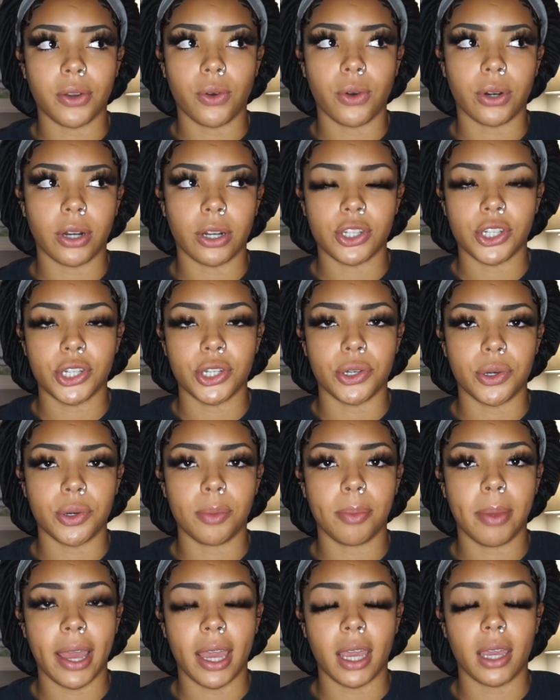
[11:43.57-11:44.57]
order to
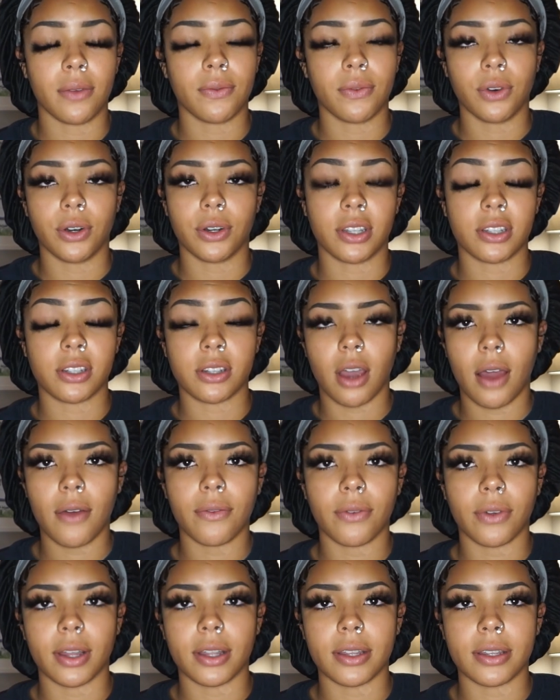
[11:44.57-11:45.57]
pay for this
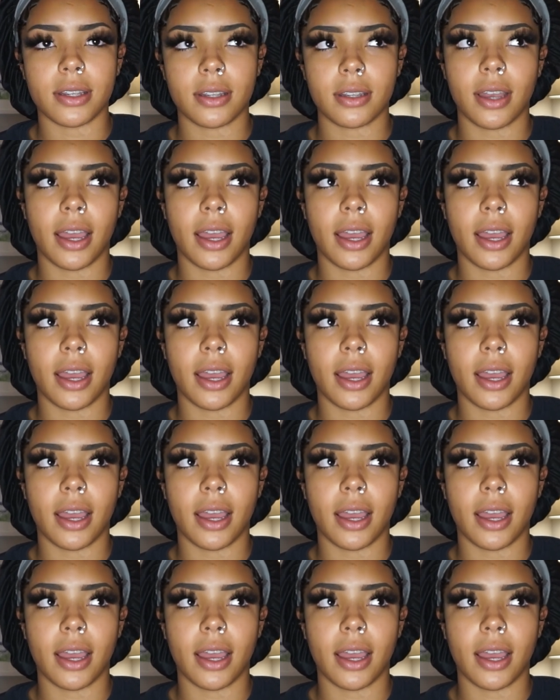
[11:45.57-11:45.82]
conference,